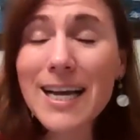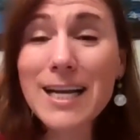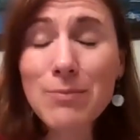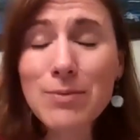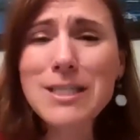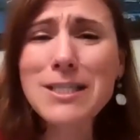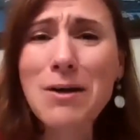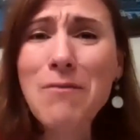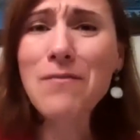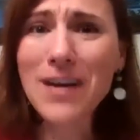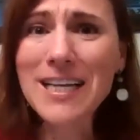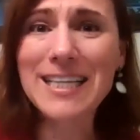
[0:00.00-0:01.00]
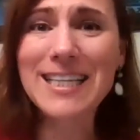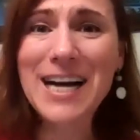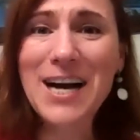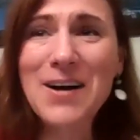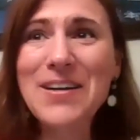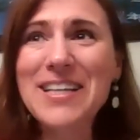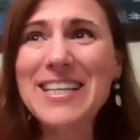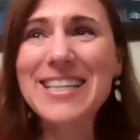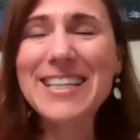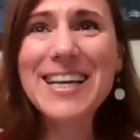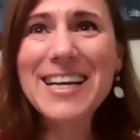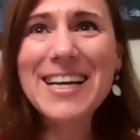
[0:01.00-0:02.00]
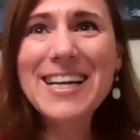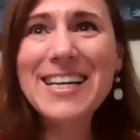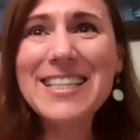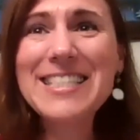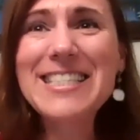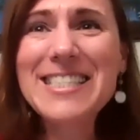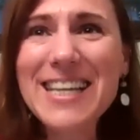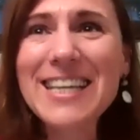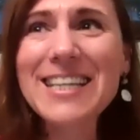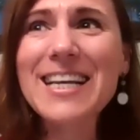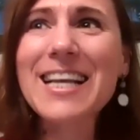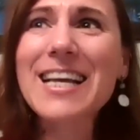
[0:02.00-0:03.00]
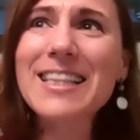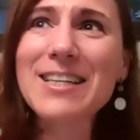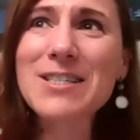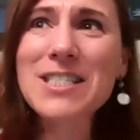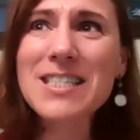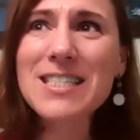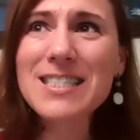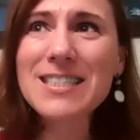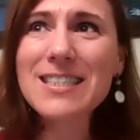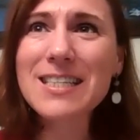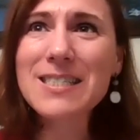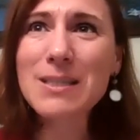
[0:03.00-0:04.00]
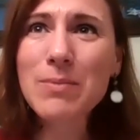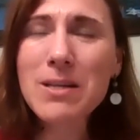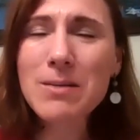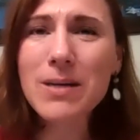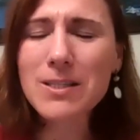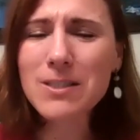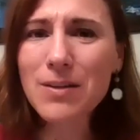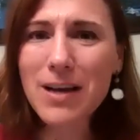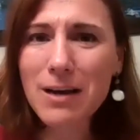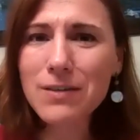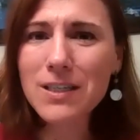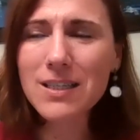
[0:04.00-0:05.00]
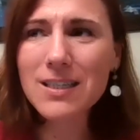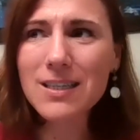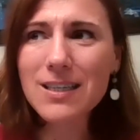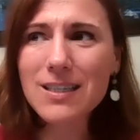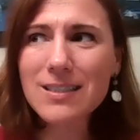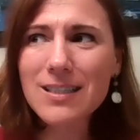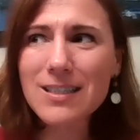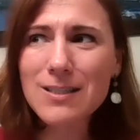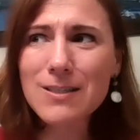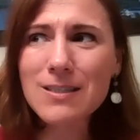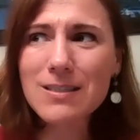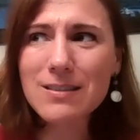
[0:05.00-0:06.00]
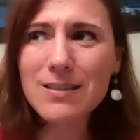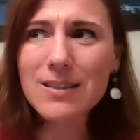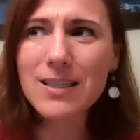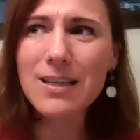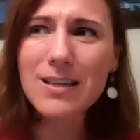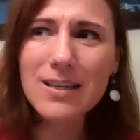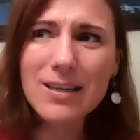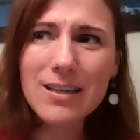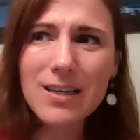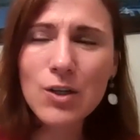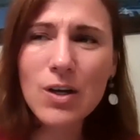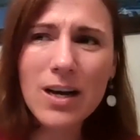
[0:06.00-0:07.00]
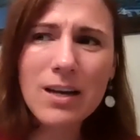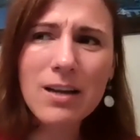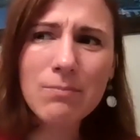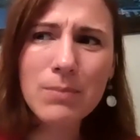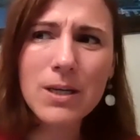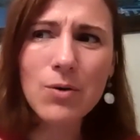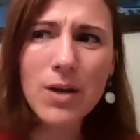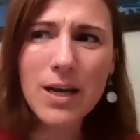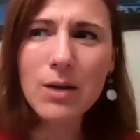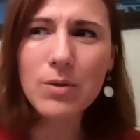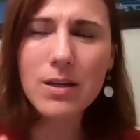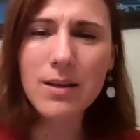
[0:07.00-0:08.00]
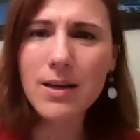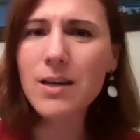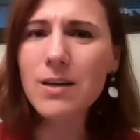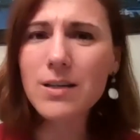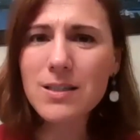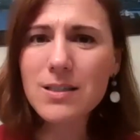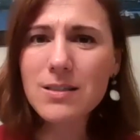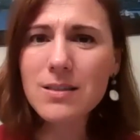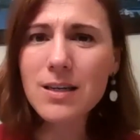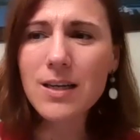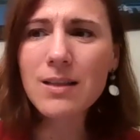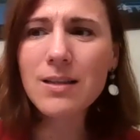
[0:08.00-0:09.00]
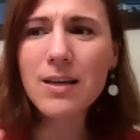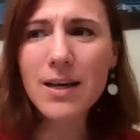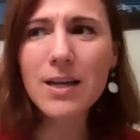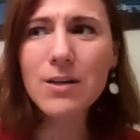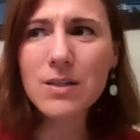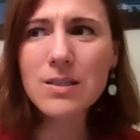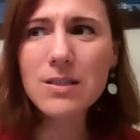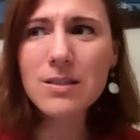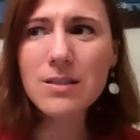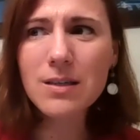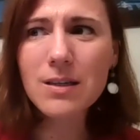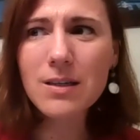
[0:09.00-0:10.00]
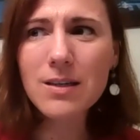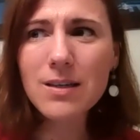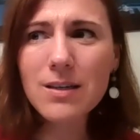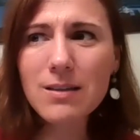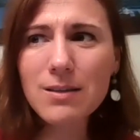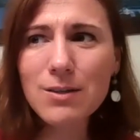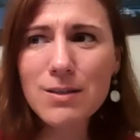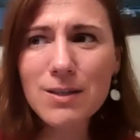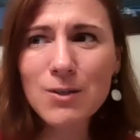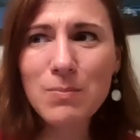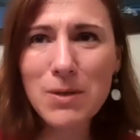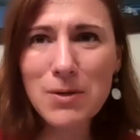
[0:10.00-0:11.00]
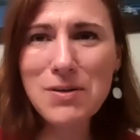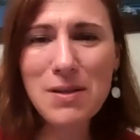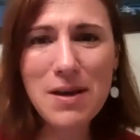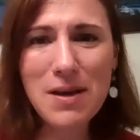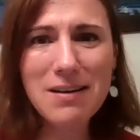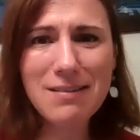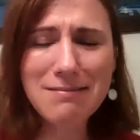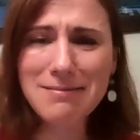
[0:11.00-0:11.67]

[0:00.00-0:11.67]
And it was so funny how he said it. Like there's just like something about South Africa that is like you gotta be okay with the chaos, and in the chaos, there's such beauty there.